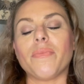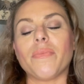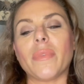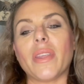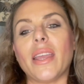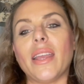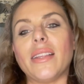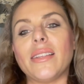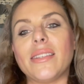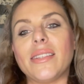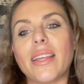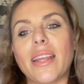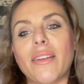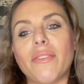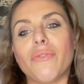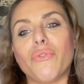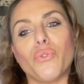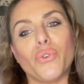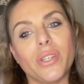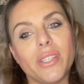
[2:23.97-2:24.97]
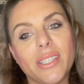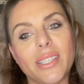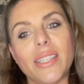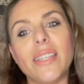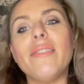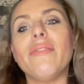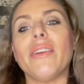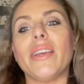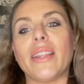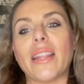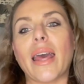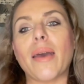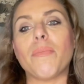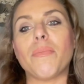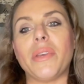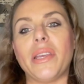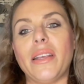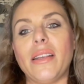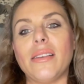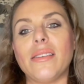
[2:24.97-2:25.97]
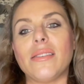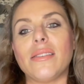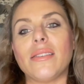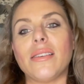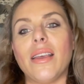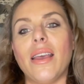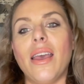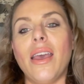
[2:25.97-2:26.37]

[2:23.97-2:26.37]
instead of receiving that peace.